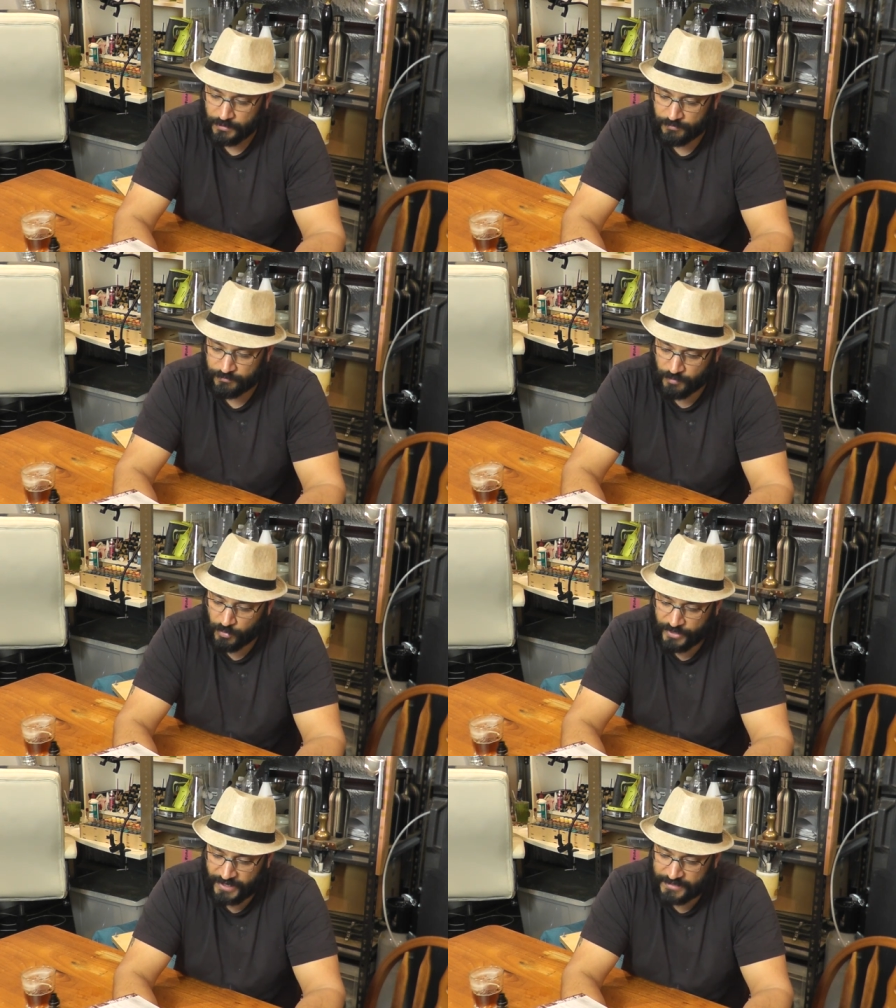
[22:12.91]
from
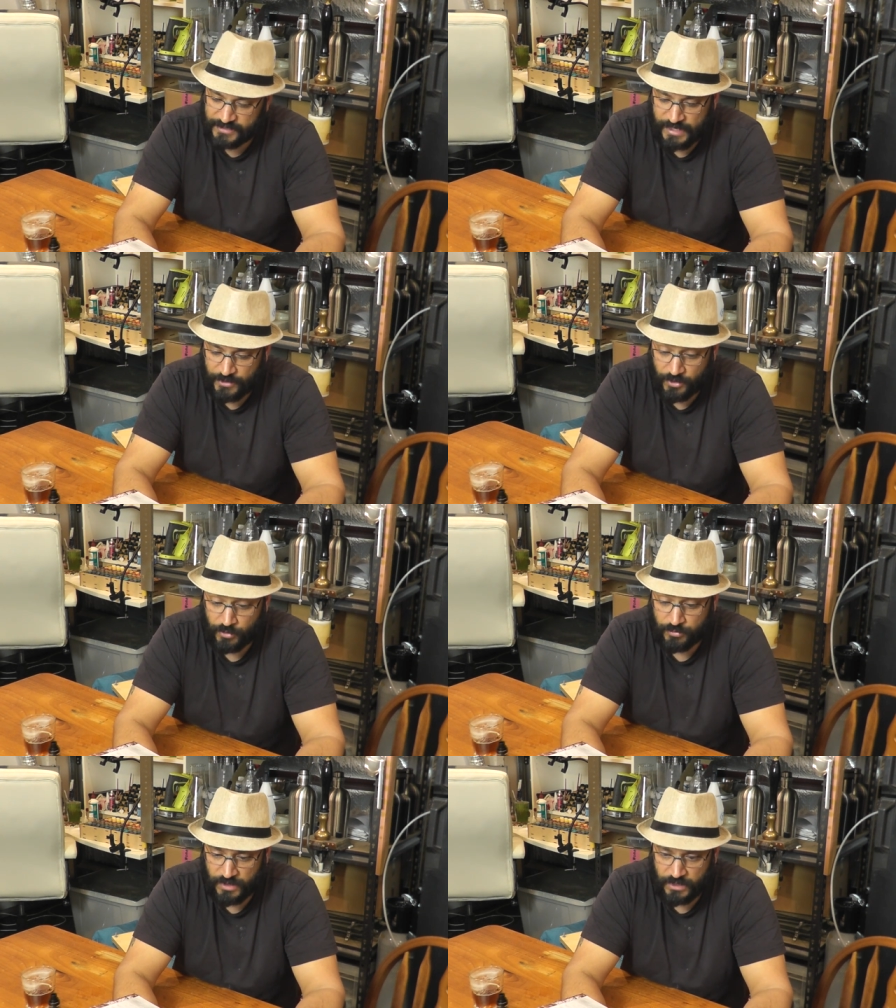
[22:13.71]
what I understand, I
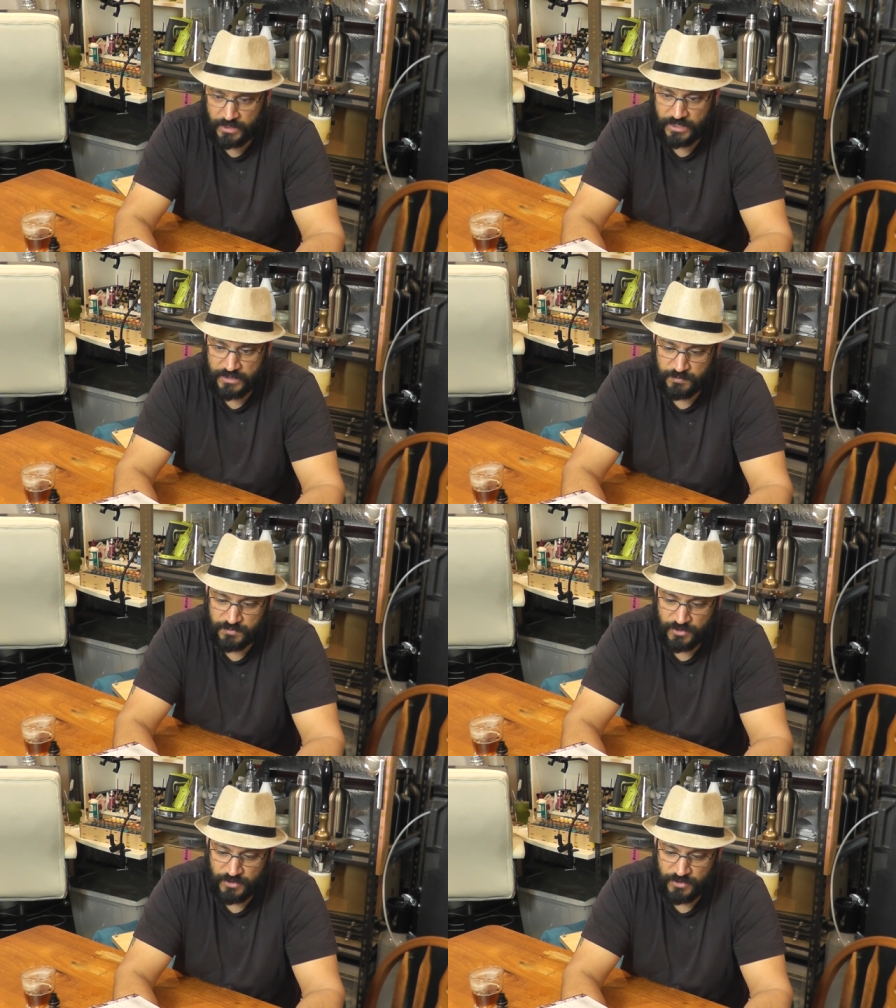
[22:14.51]
don't think it is.